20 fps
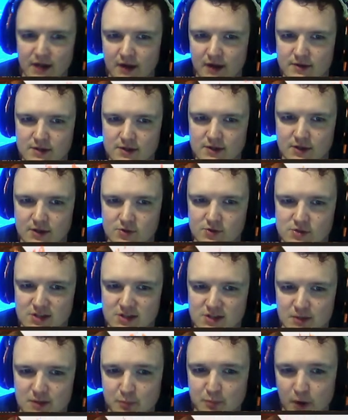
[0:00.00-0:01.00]
It's like you just
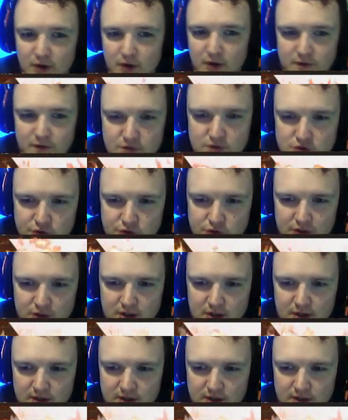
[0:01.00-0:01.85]
take part of the tree and